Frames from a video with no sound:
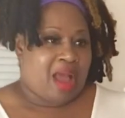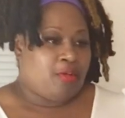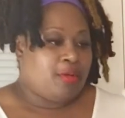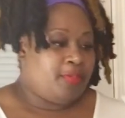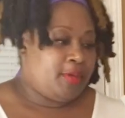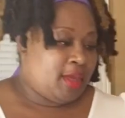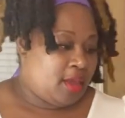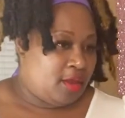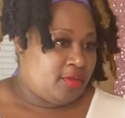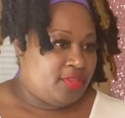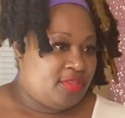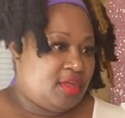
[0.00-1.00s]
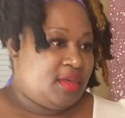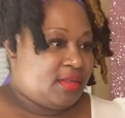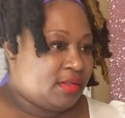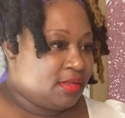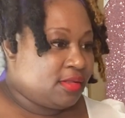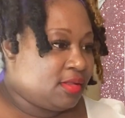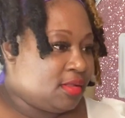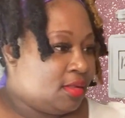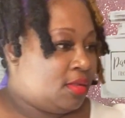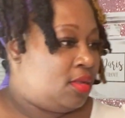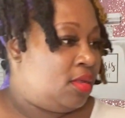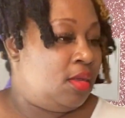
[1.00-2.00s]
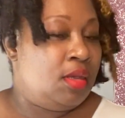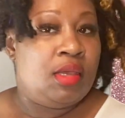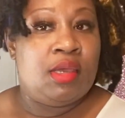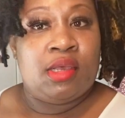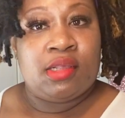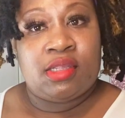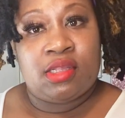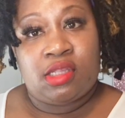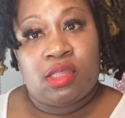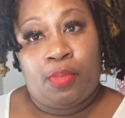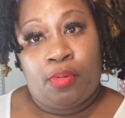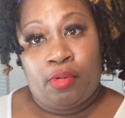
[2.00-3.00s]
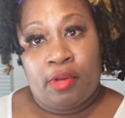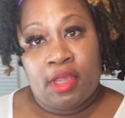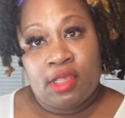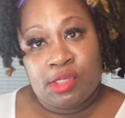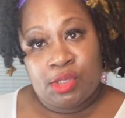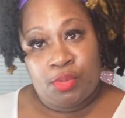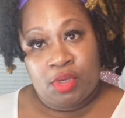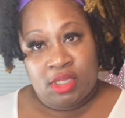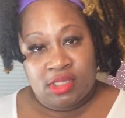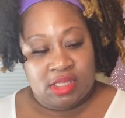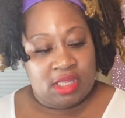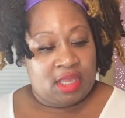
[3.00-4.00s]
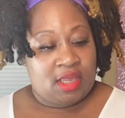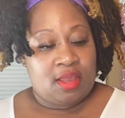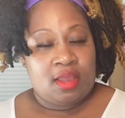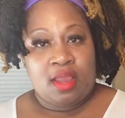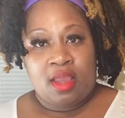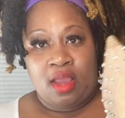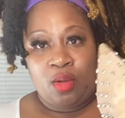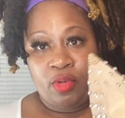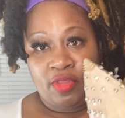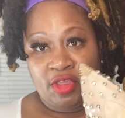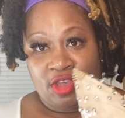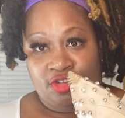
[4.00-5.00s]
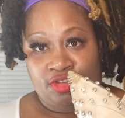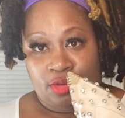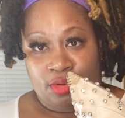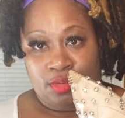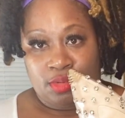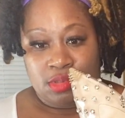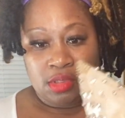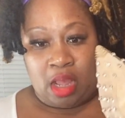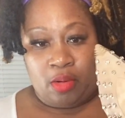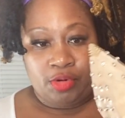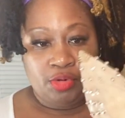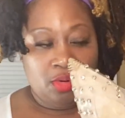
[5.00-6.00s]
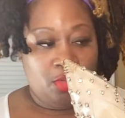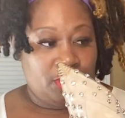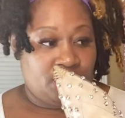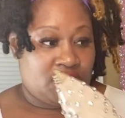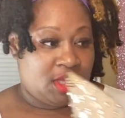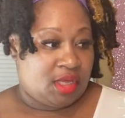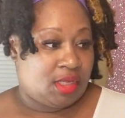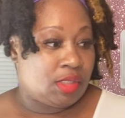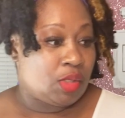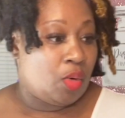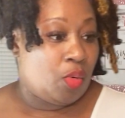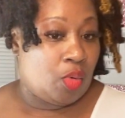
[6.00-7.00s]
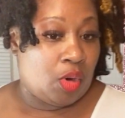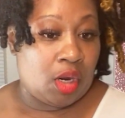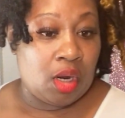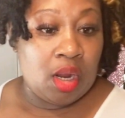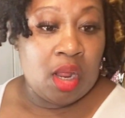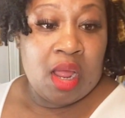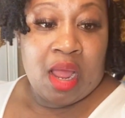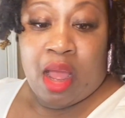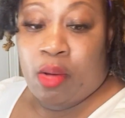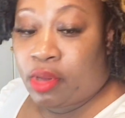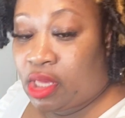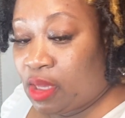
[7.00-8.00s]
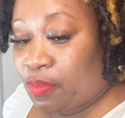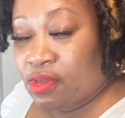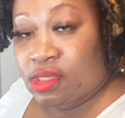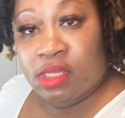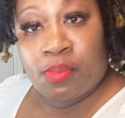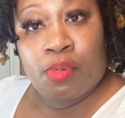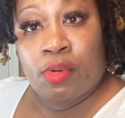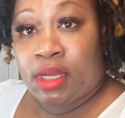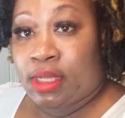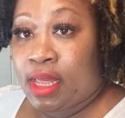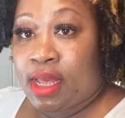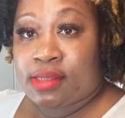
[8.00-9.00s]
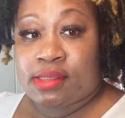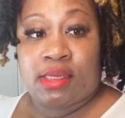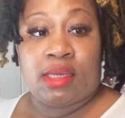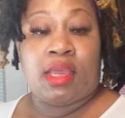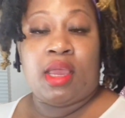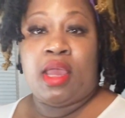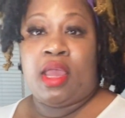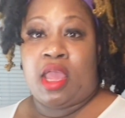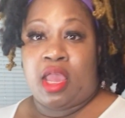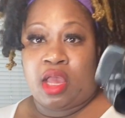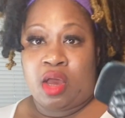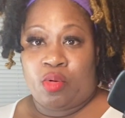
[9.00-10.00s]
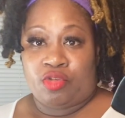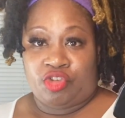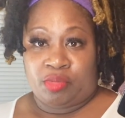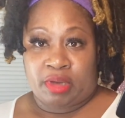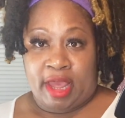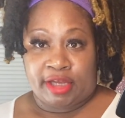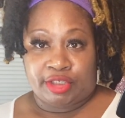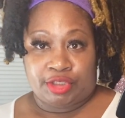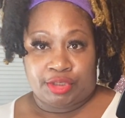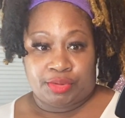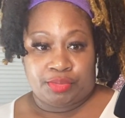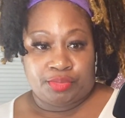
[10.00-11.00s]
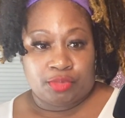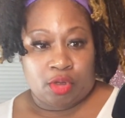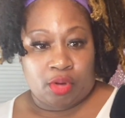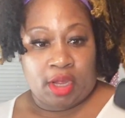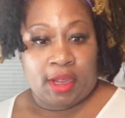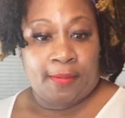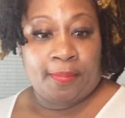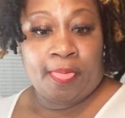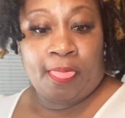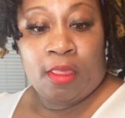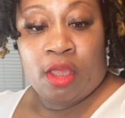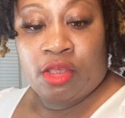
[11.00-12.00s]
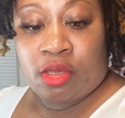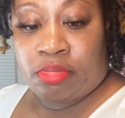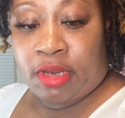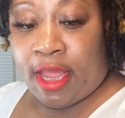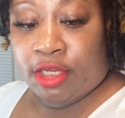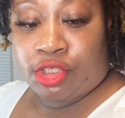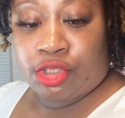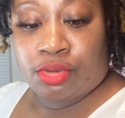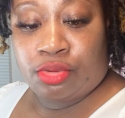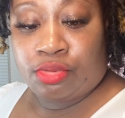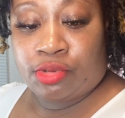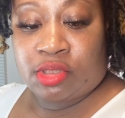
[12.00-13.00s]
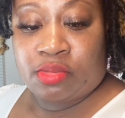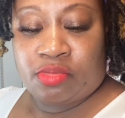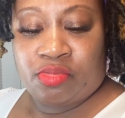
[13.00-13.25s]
would pair this, since the print is doing this thing, with these shoes. I would do them with these, or I would keep it simple and classic and go with your black shoe, okay? Your black shoes.